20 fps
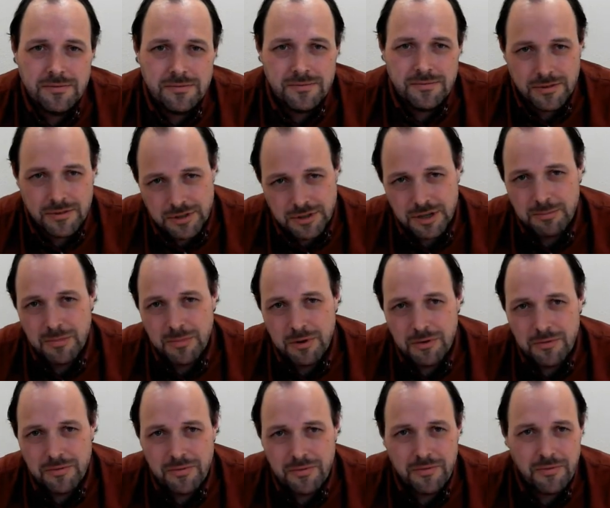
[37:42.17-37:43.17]

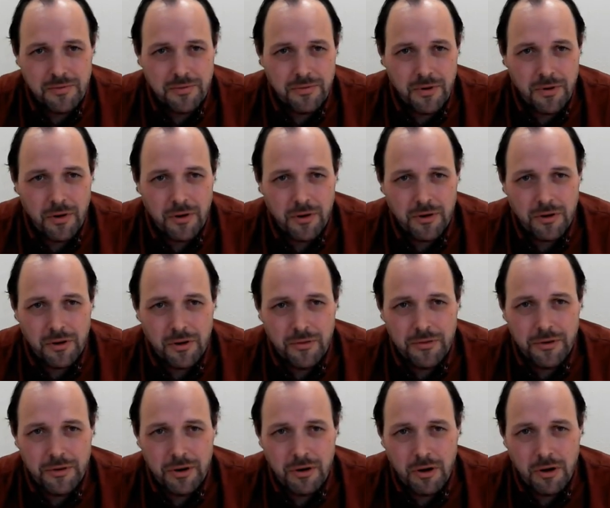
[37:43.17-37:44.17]
Furthermore, for
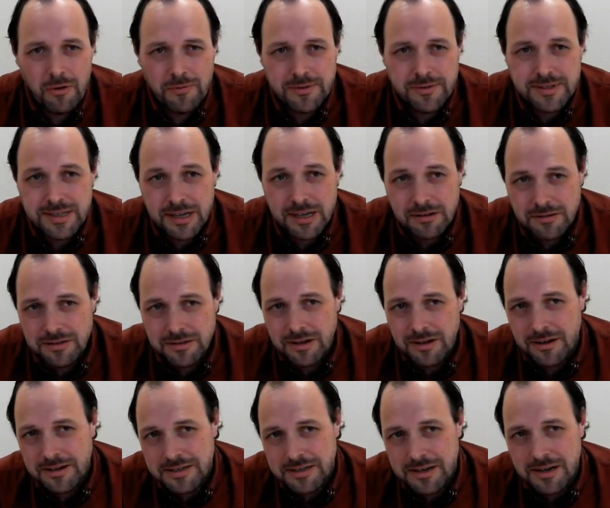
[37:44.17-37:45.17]
control of
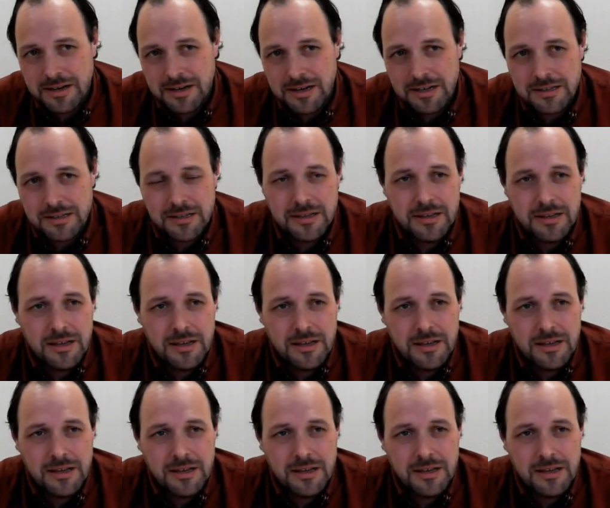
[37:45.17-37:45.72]
secondary circuit,